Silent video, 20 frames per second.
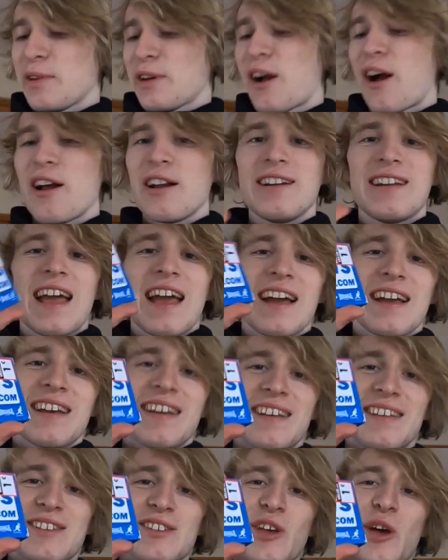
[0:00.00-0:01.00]
card
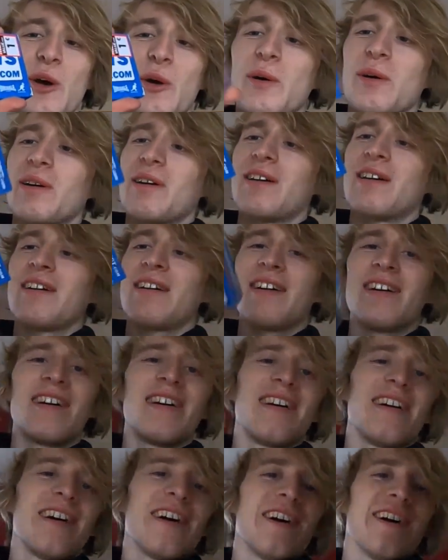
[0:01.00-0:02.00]
deck. So,
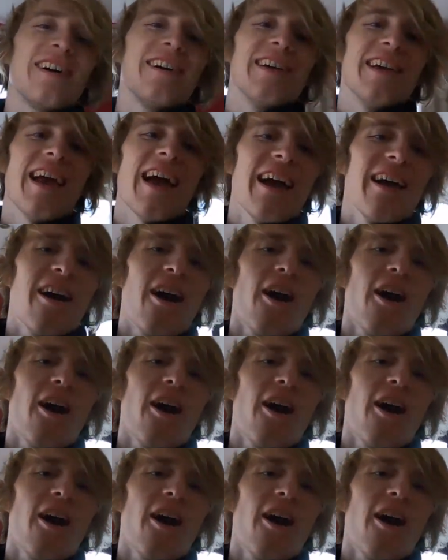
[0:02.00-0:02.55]
yeah,